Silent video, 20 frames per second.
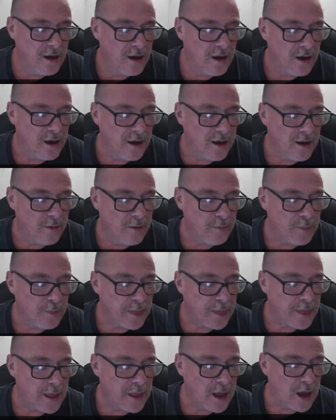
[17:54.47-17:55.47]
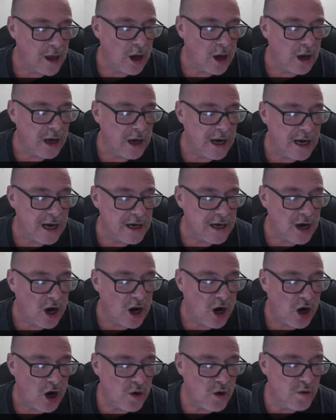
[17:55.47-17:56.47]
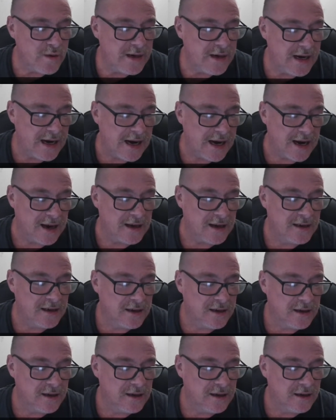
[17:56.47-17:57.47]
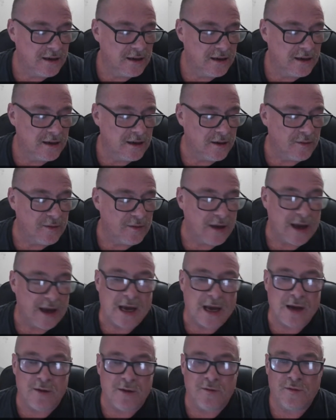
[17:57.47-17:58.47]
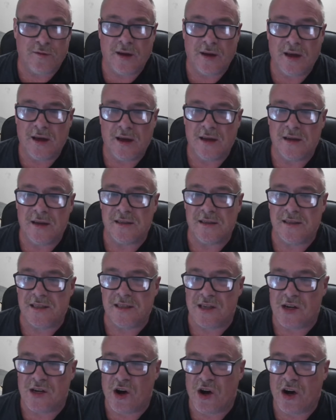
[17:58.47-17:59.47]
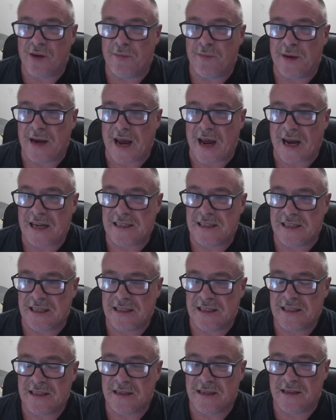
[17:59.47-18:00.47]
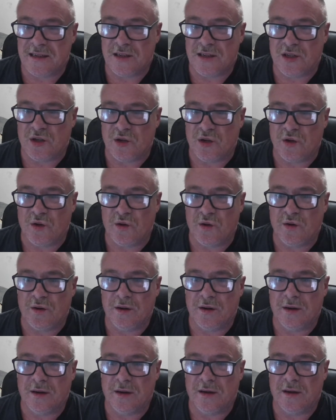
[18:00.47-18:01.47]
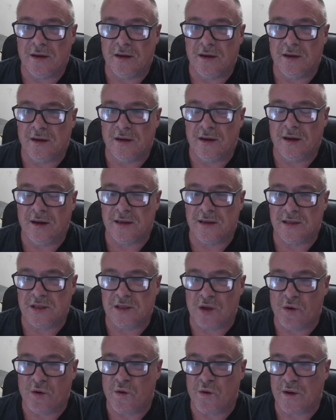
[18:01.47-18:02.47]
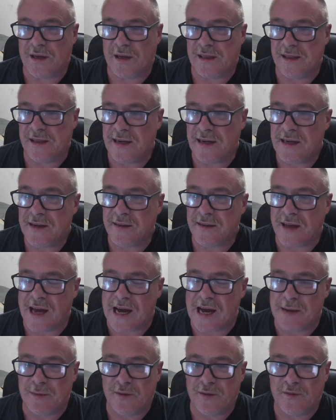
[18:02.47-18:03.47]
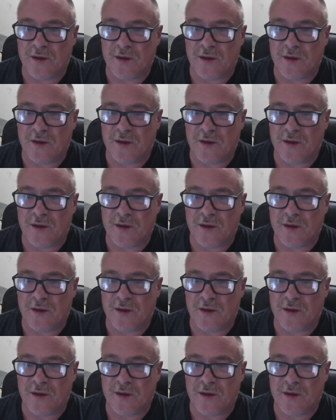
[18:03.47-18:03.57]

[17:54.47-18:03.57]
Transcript: In a whole year, they have denied me access to a saltwater clinic, the arm of the